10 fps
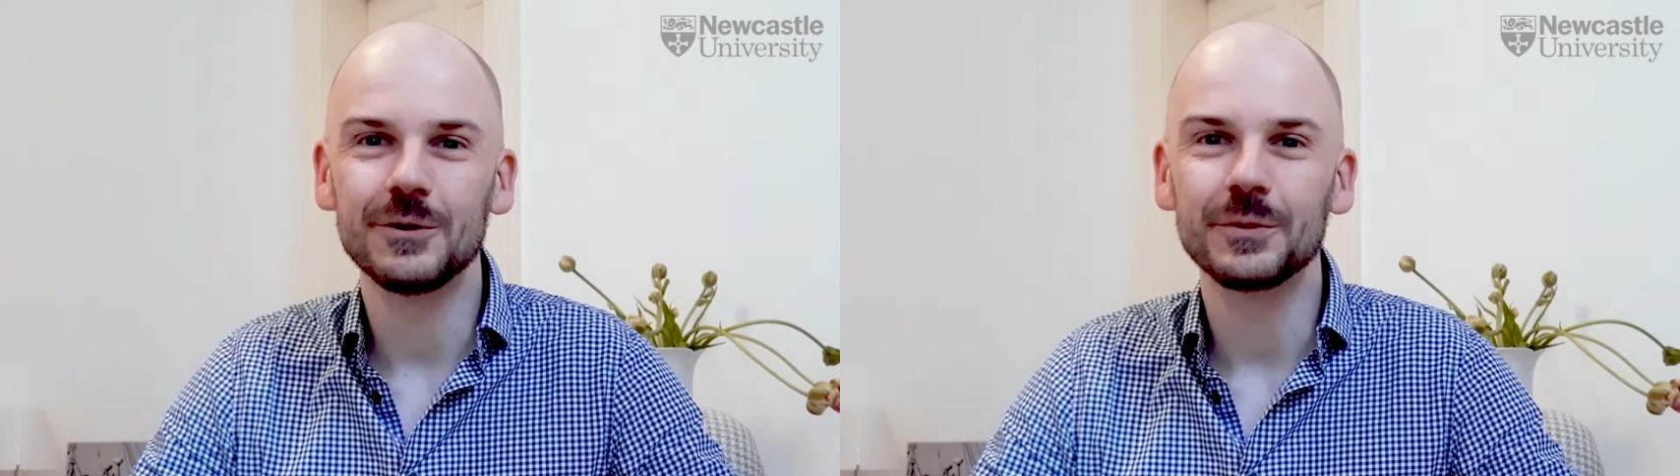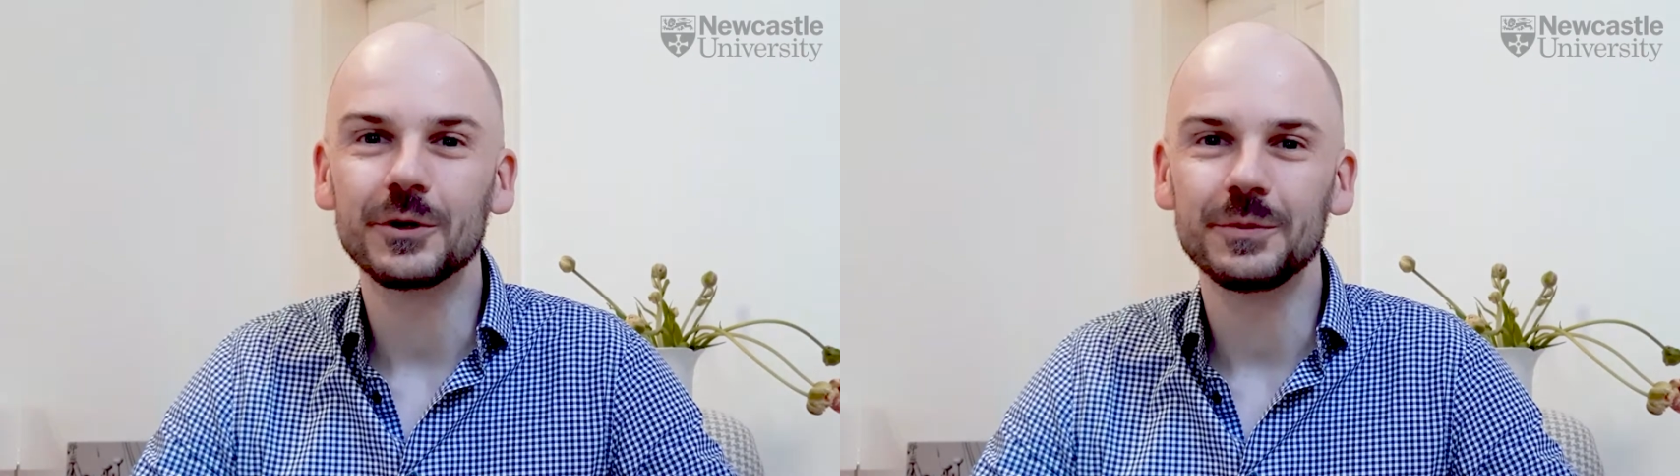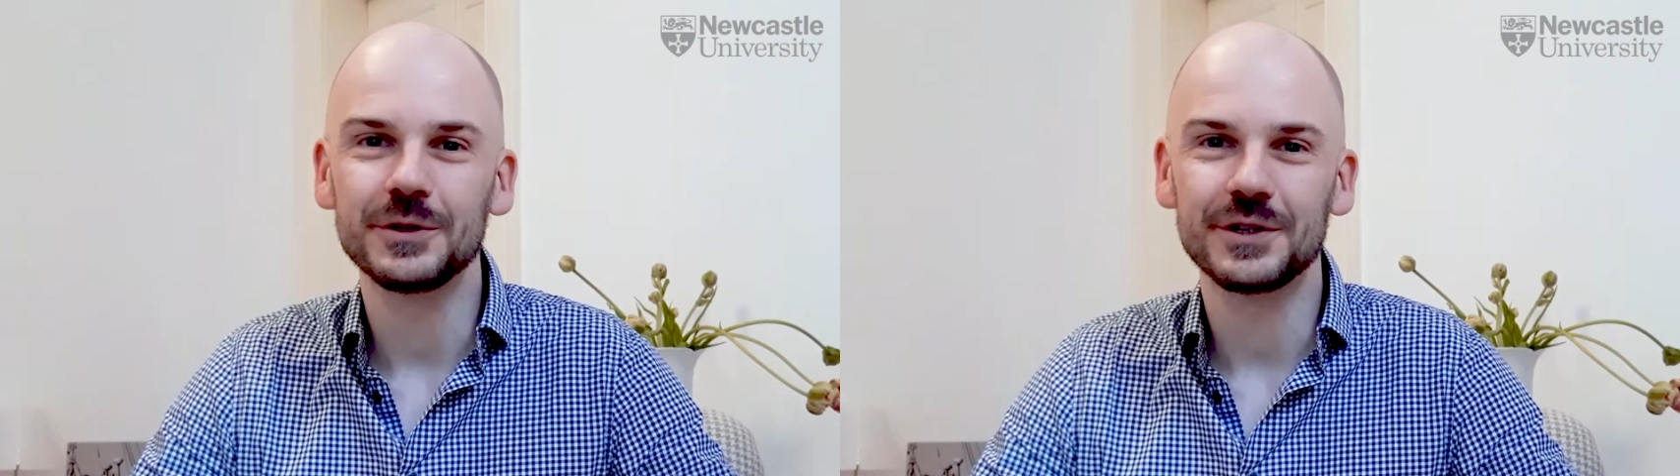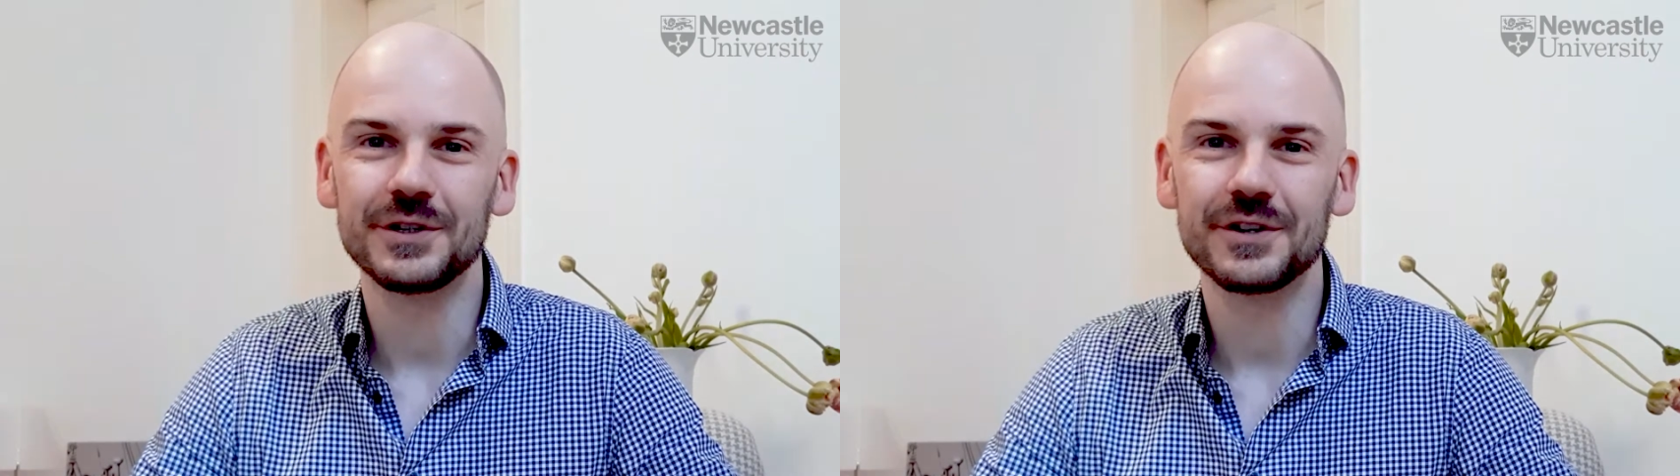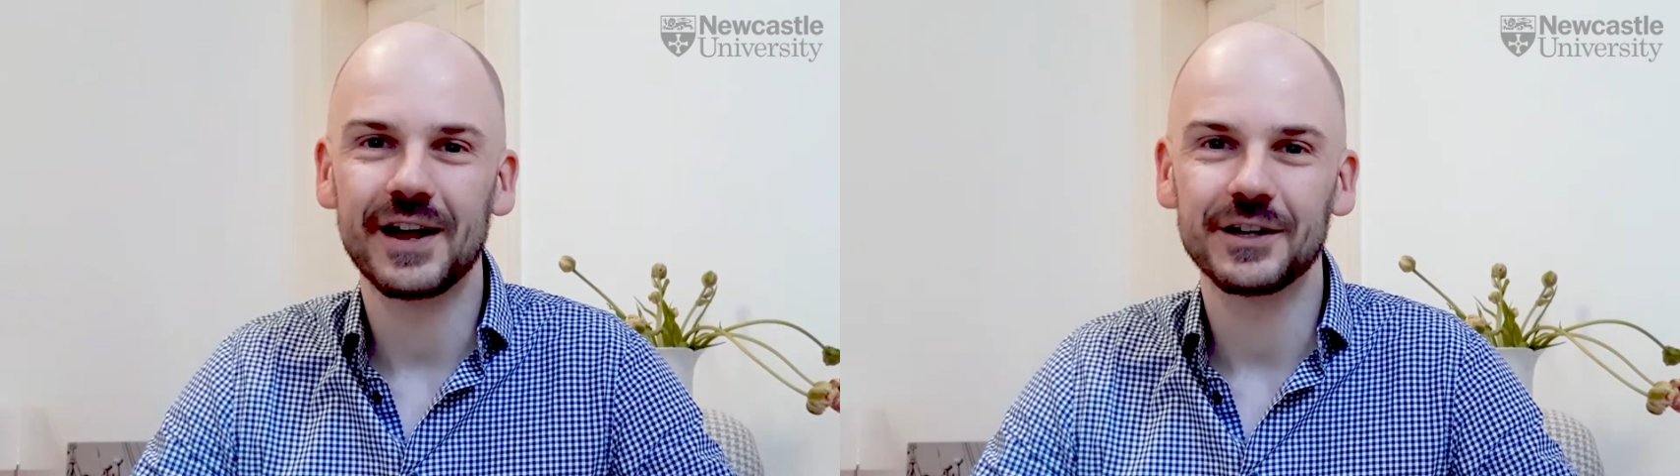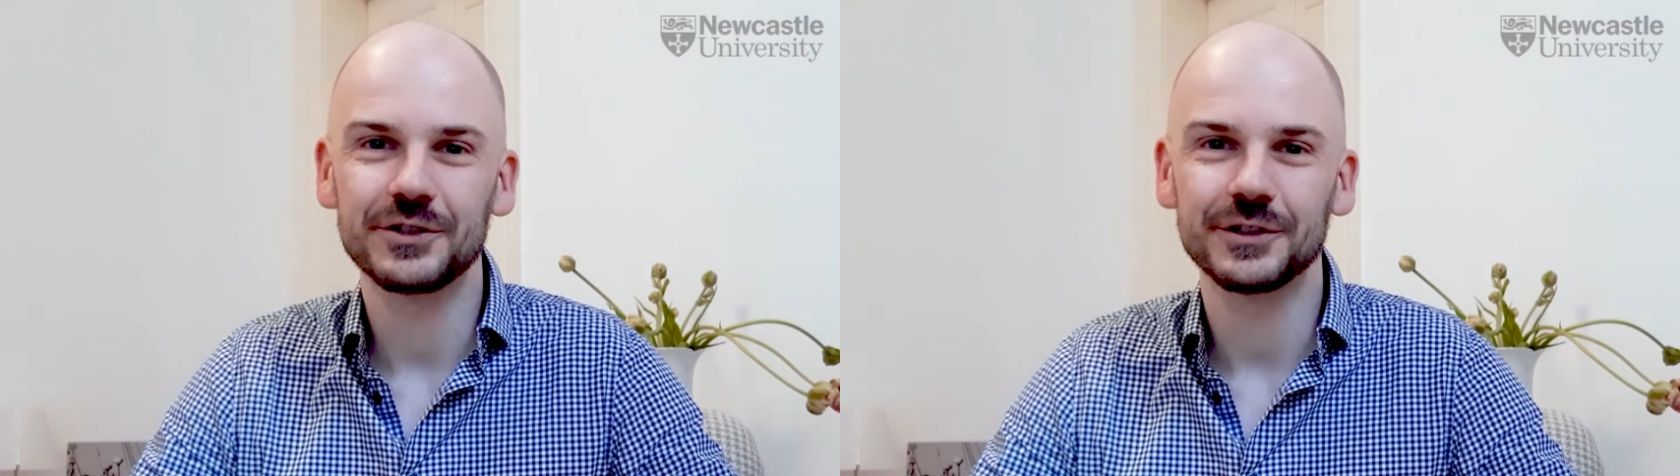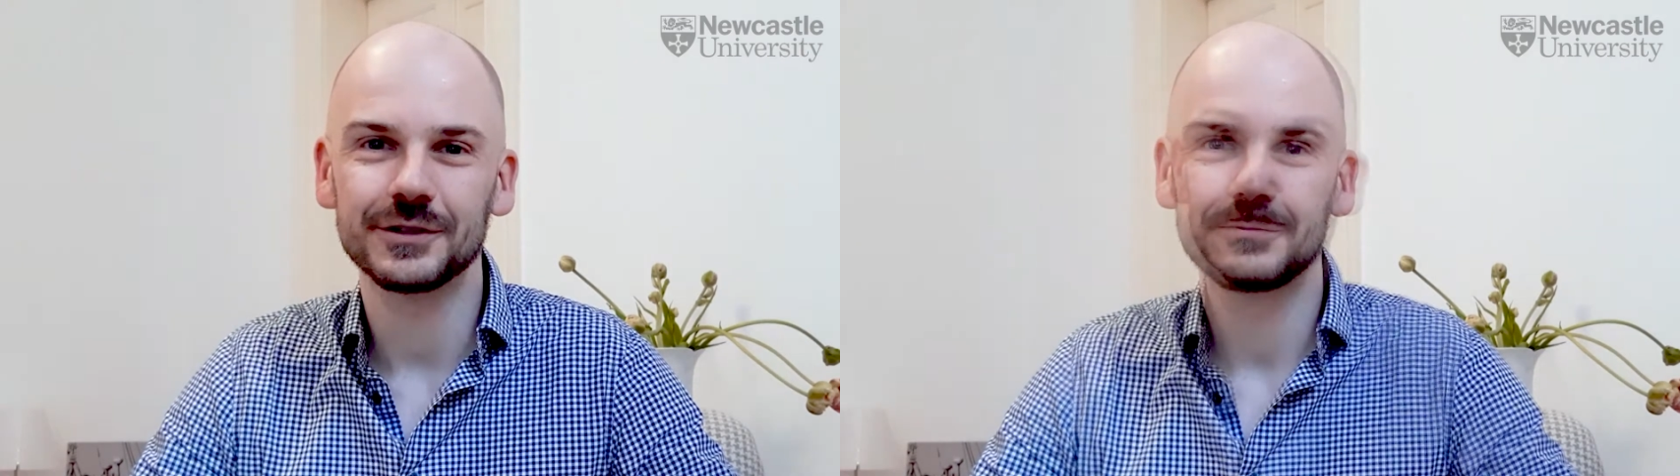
Human Computer Interaction.